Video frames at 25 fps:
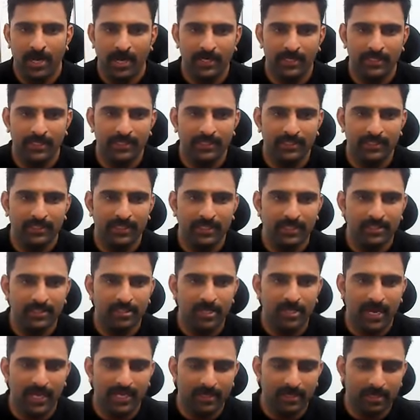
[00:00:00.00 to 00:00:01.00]
And this
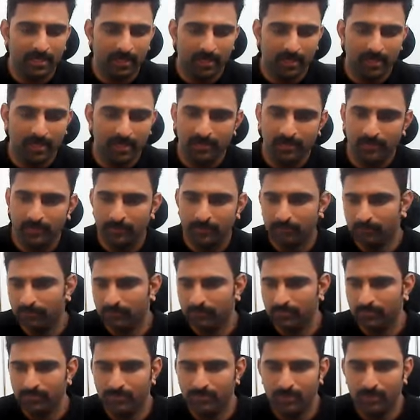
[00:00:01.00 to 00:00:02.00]
is like, uh,
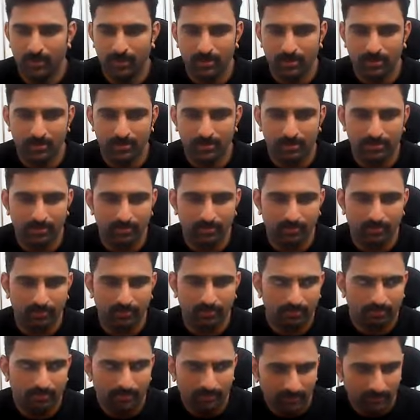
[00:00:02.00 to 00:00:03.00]
so
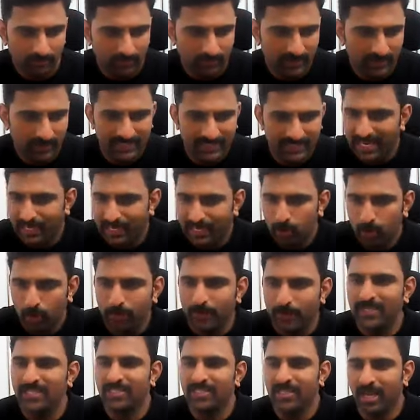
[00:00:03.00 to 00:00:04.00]
it's like
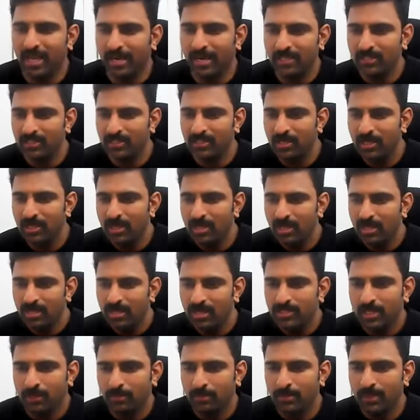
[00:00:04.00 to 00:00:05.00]
open challenge.
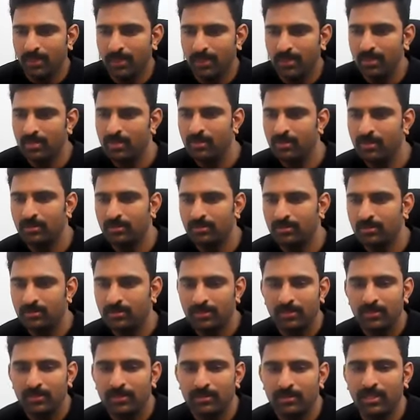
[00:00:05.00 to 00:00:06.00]
Sameer,
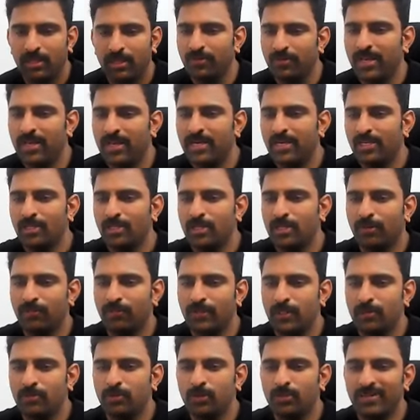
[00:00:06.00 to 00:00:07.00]
the variation
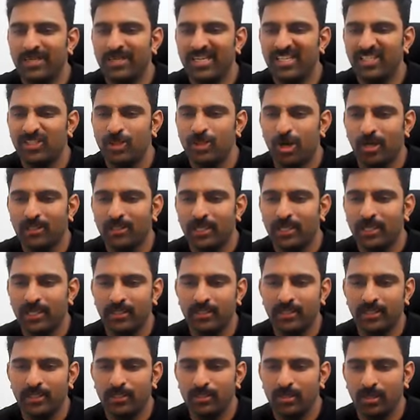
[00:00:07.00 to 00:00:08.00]
of this movement is not there
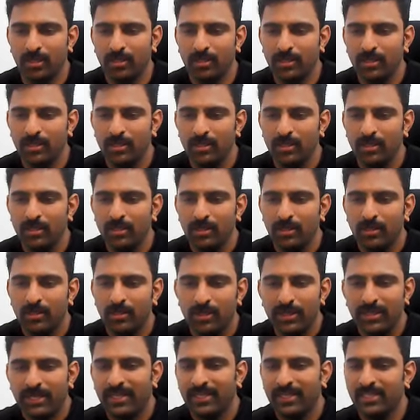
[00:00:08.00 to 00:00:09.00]
in this song,
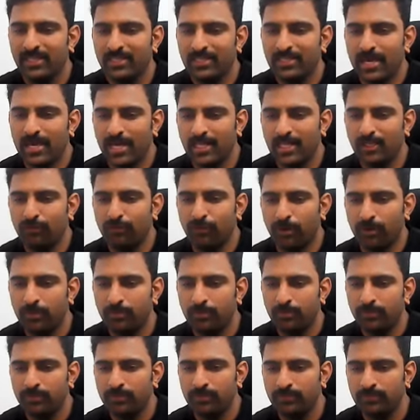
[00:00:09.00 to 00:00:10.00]
in this dance
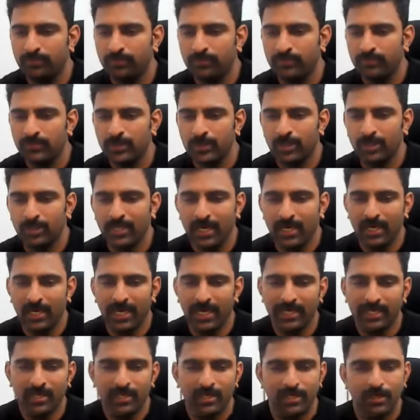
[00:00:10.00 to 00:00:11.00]
form. So then
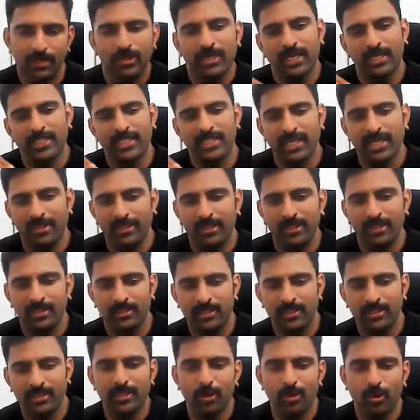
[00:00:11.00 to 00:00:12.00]
like you can check,
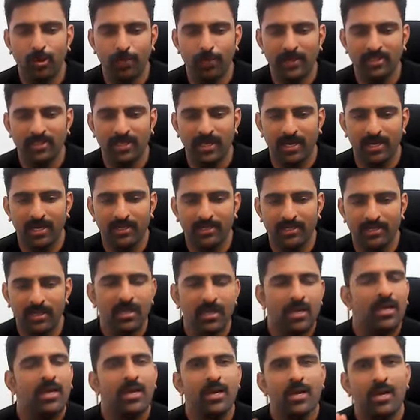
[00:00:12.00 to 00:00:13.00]
it's an open challenge.
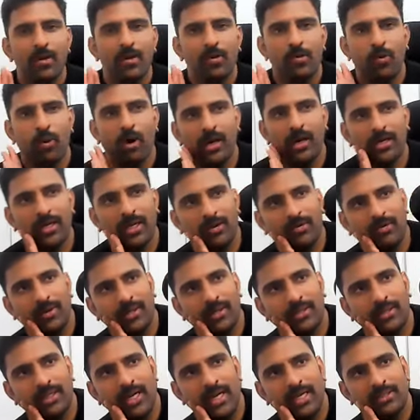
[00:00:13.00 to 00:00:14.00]

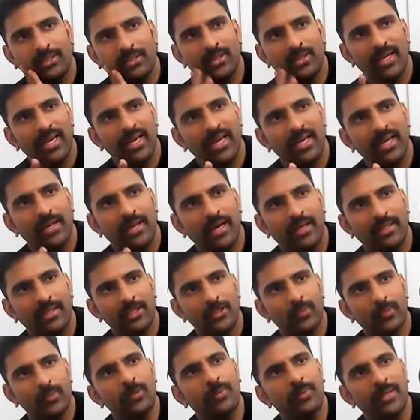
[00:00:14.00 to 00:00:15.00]
Whatever the dance, hey,
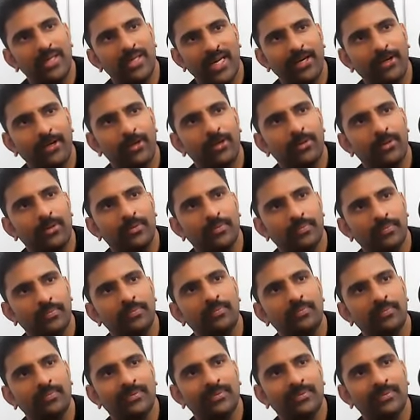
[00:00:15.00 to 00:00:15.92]
this movement I know.